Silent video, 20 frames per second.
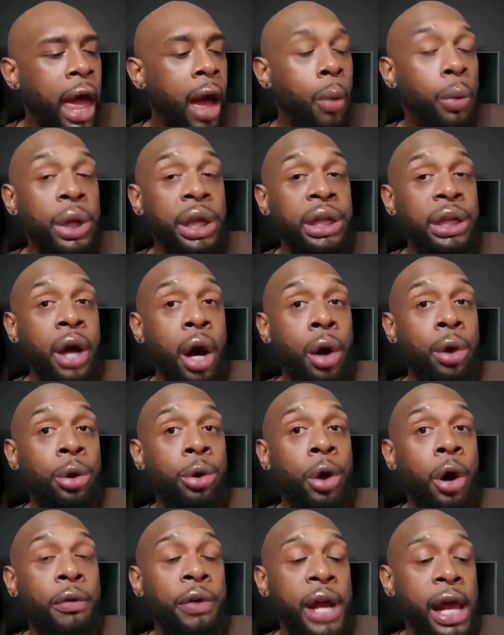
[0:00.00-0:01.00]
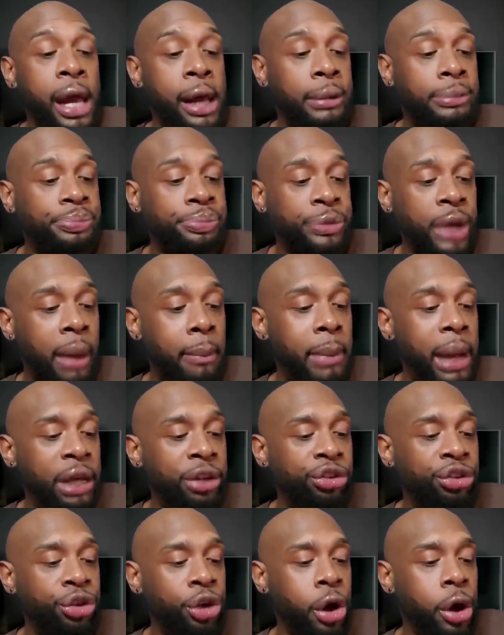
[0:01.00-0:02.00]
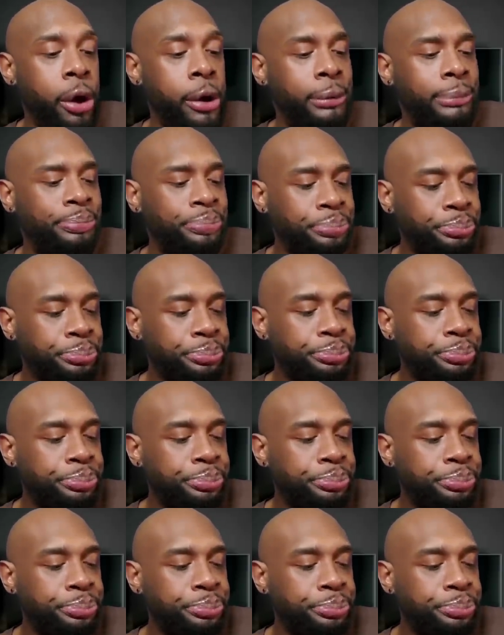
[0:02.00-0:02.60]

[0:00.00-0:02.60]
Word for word: And we need to go on over there and make sure